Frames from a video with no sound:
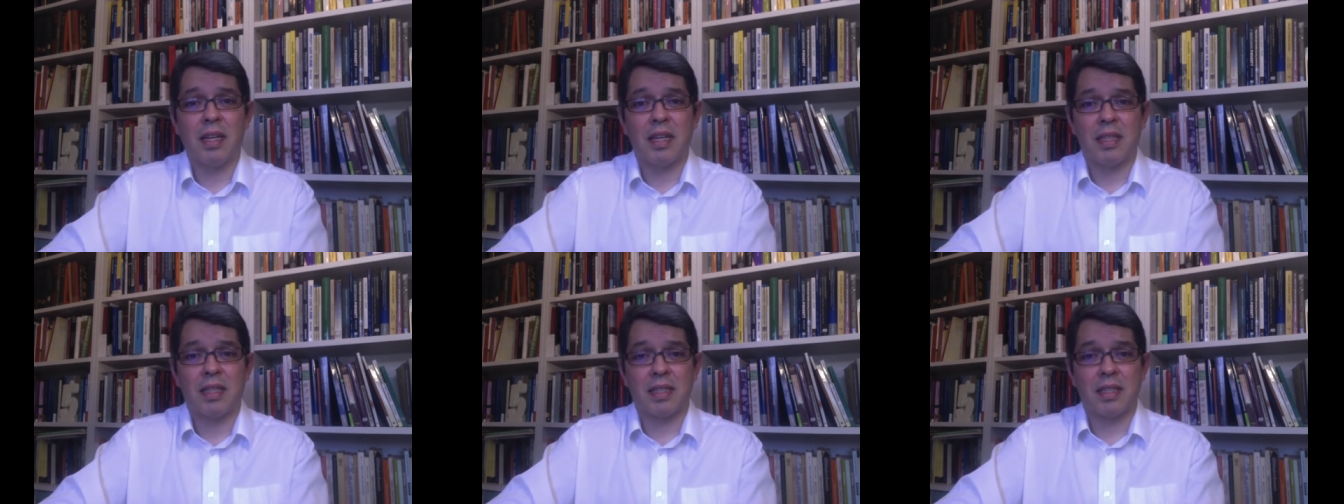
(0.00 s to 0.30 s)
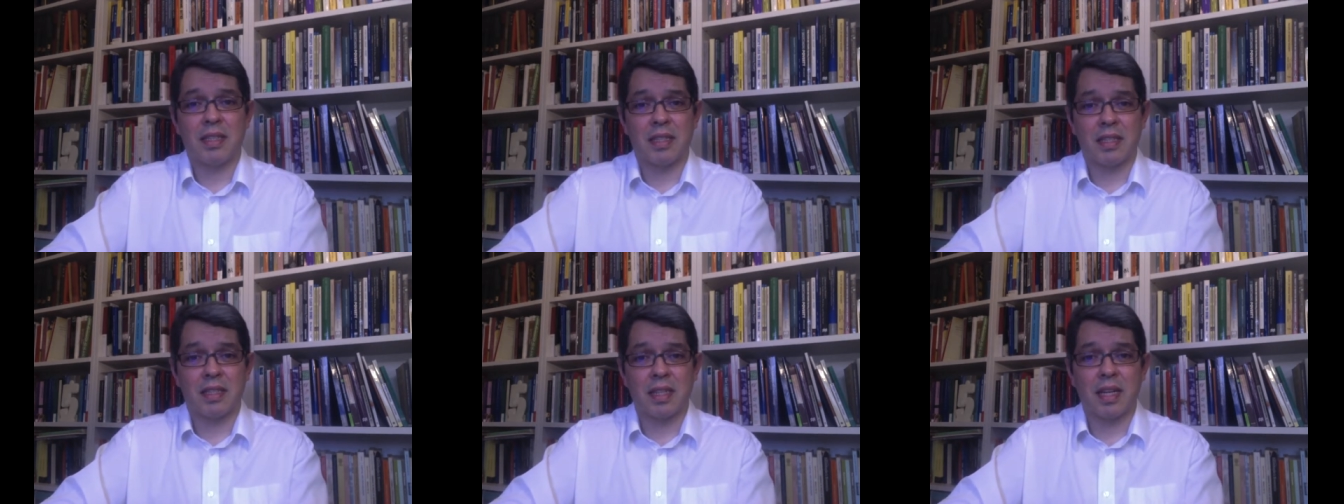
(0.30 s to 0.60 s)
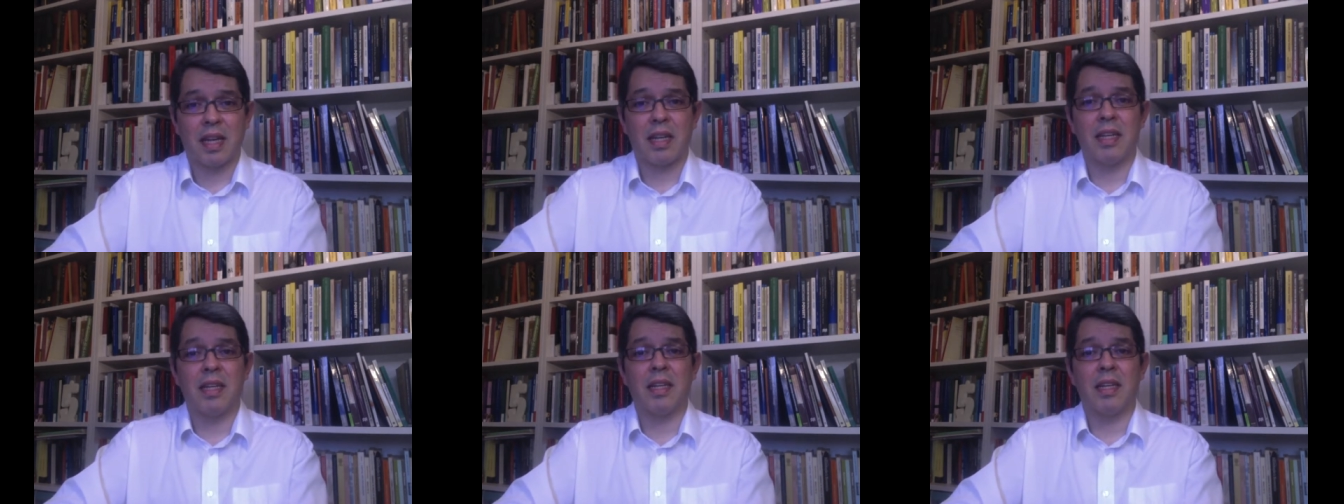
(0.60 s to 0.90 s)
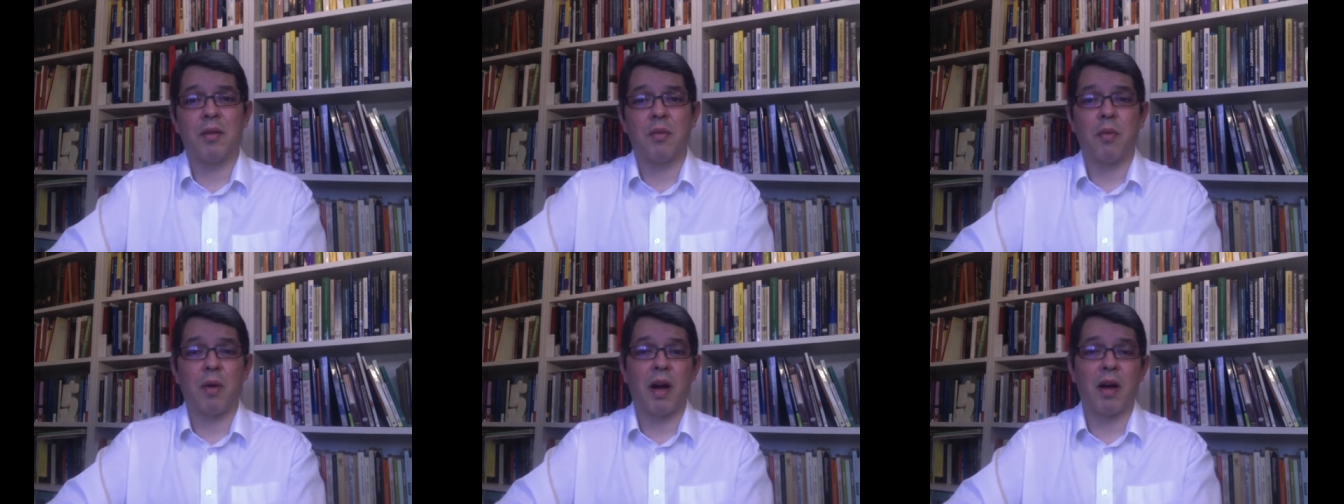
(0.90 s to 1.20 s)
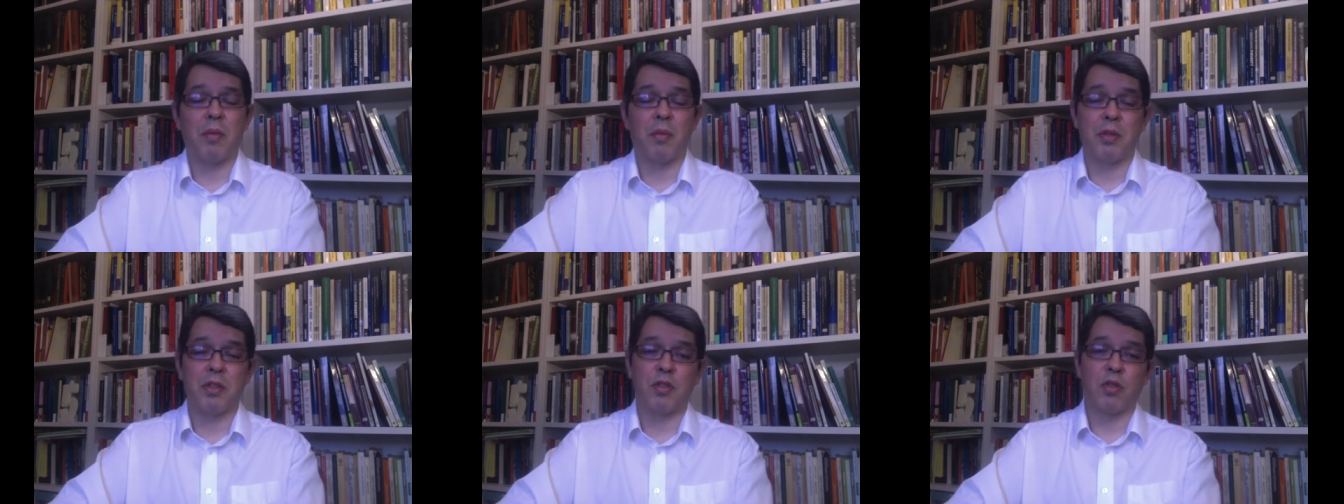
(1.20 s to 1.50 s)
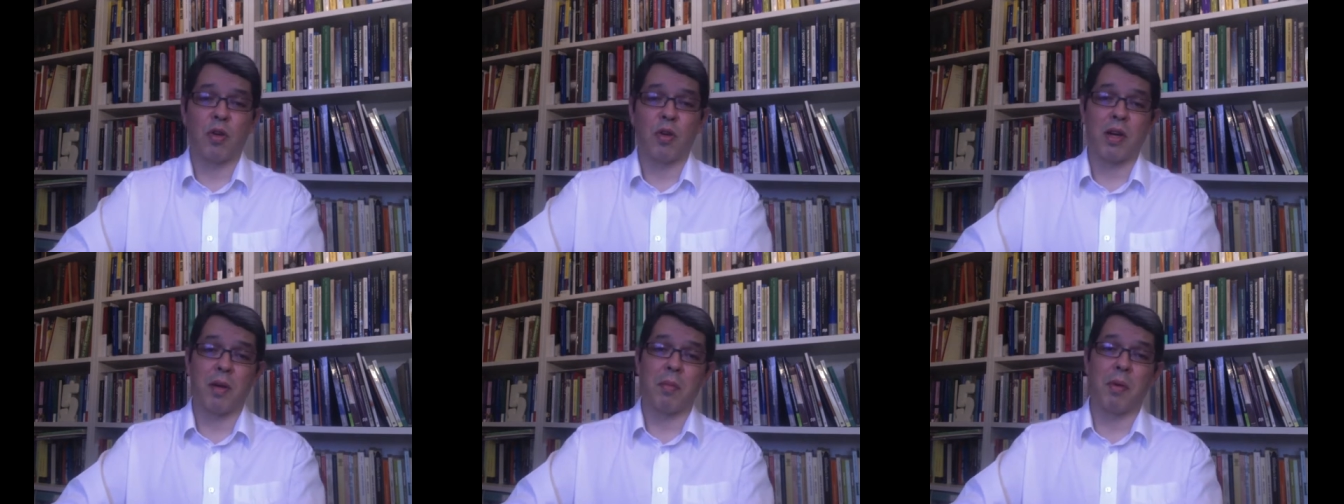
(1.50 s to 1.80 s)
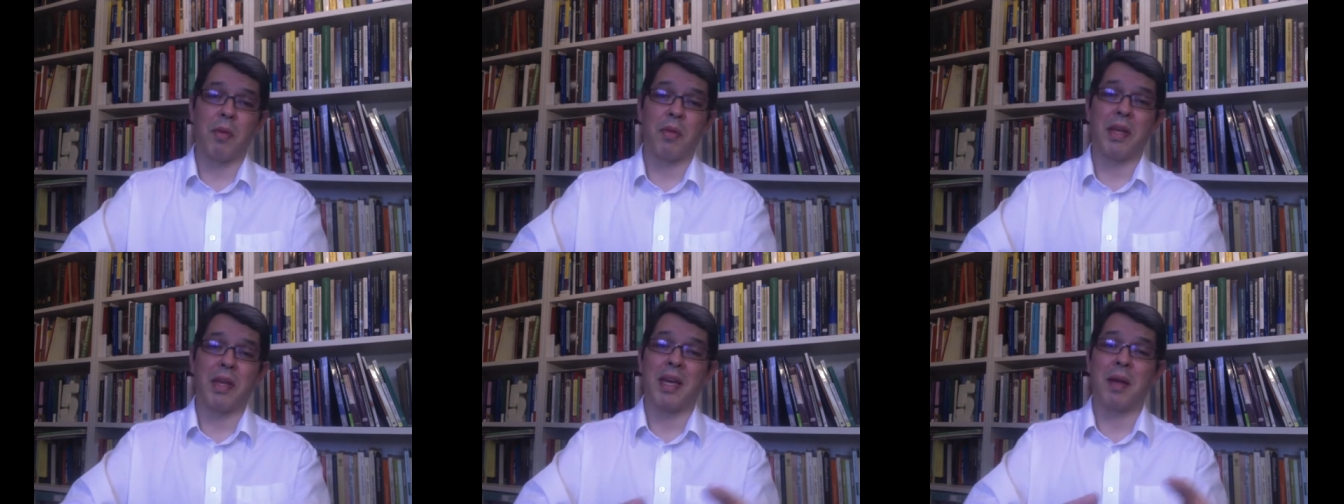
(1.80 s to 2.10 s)
is clear why we talk
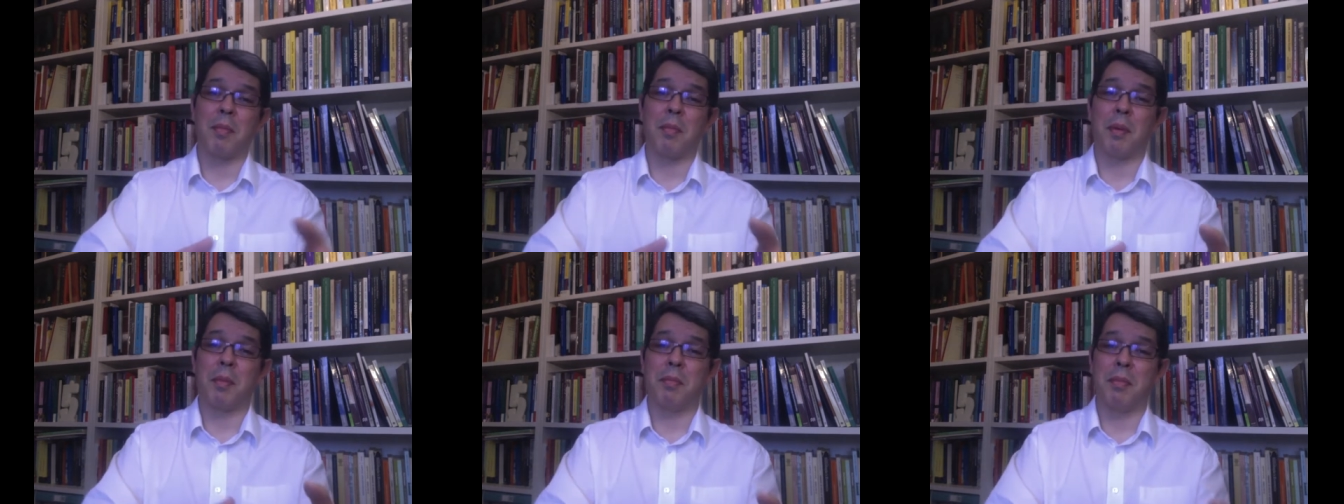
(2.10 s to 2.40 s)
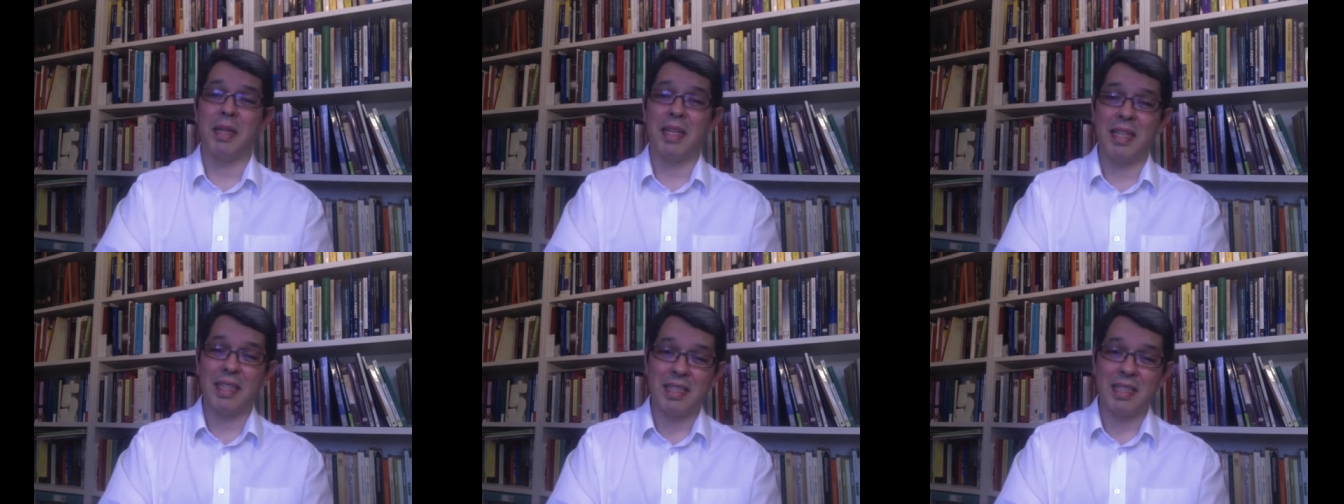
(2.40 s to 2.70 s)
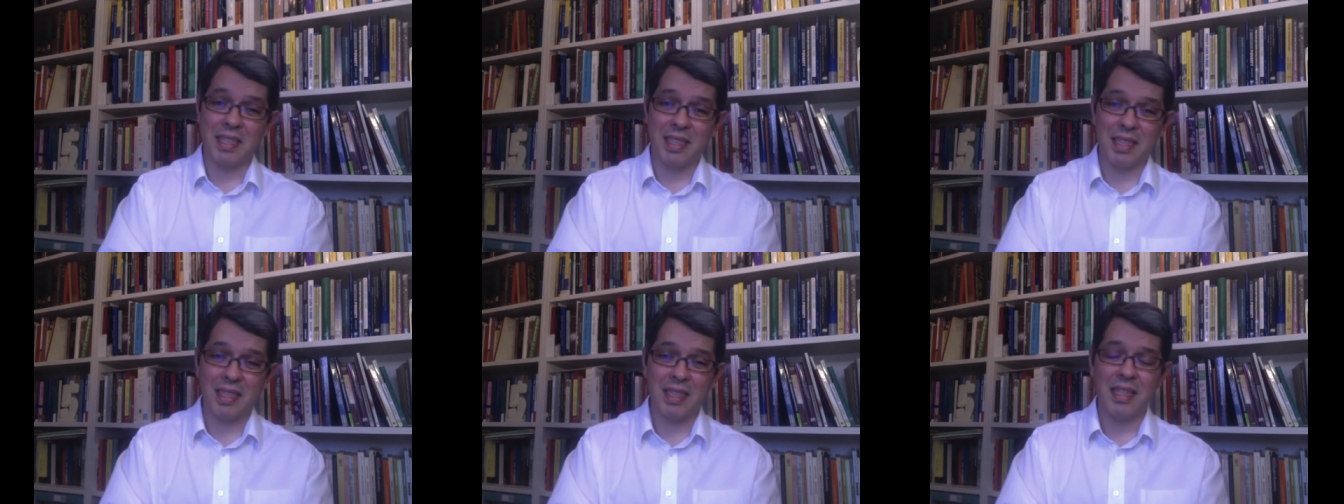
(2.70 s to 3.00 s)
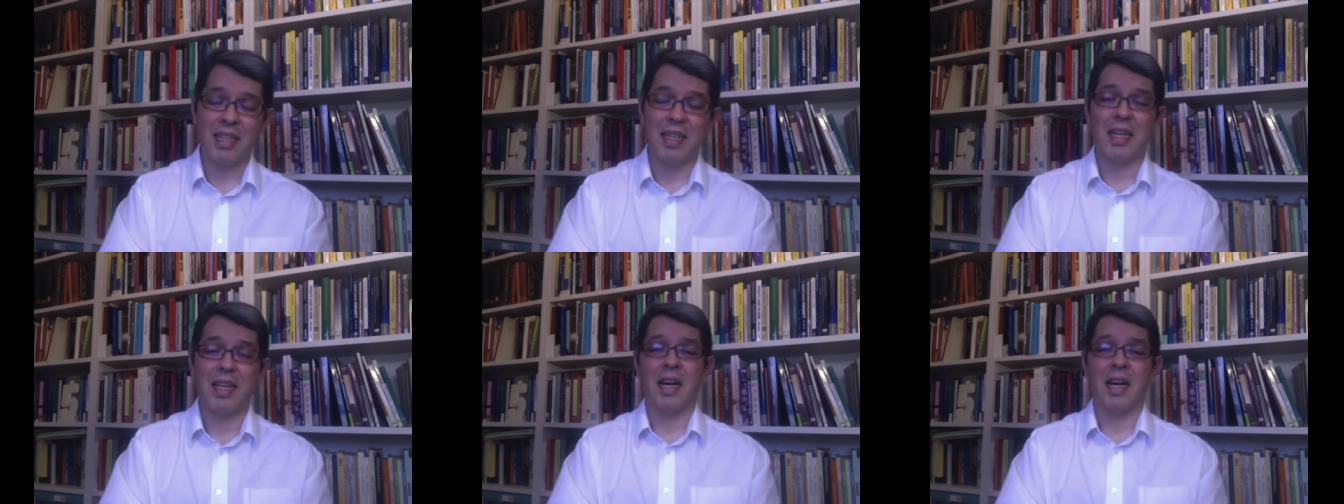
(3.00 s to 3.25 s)
about the capability